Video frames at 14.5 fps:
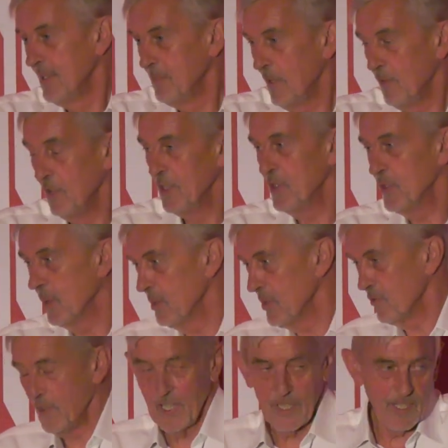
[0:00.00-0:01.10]
my first job
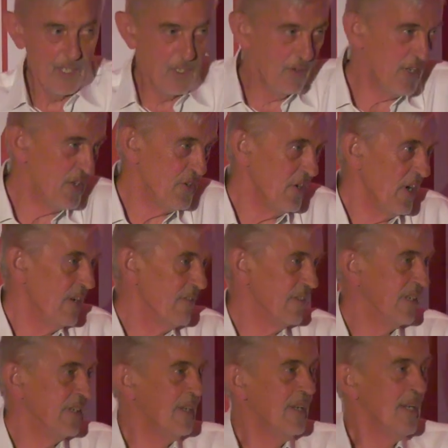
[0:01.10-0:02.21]
was really a lorry
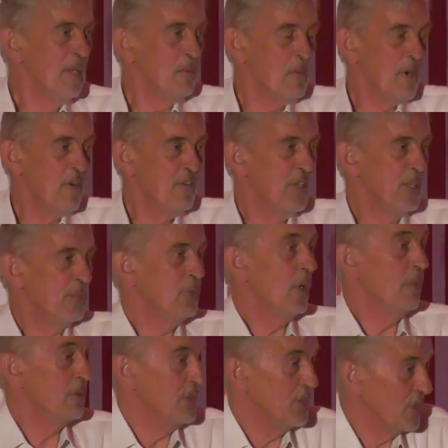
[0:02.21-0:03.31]
driver. But my first
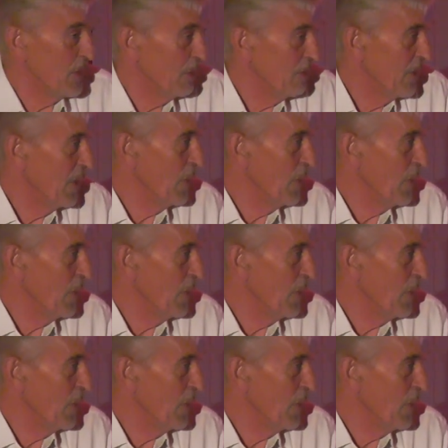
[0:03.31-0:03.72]
proper job,